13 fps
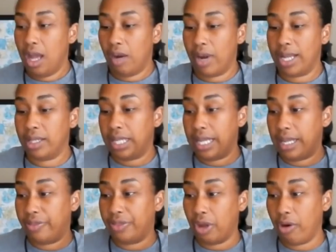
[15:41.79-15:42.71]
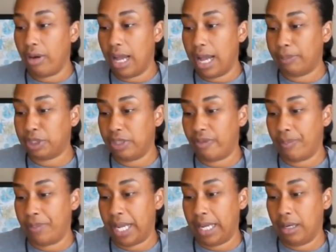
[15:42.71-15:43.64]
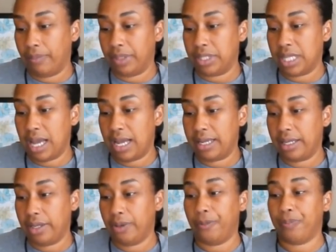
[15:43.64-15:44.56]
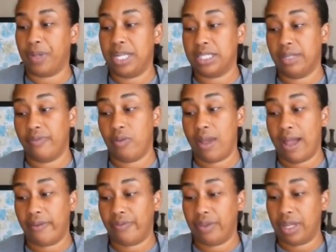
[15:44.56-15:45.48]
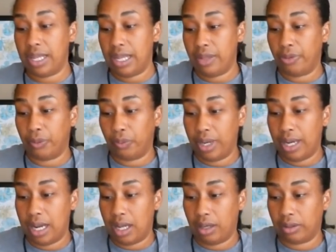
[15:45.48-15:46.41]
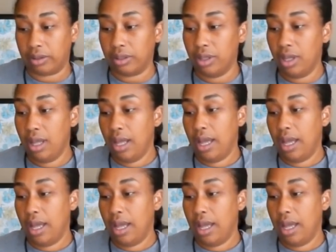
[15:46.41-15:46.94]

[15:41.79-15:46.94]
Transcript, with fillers: All right, the third option for picking up the Tide deal is if you have the $3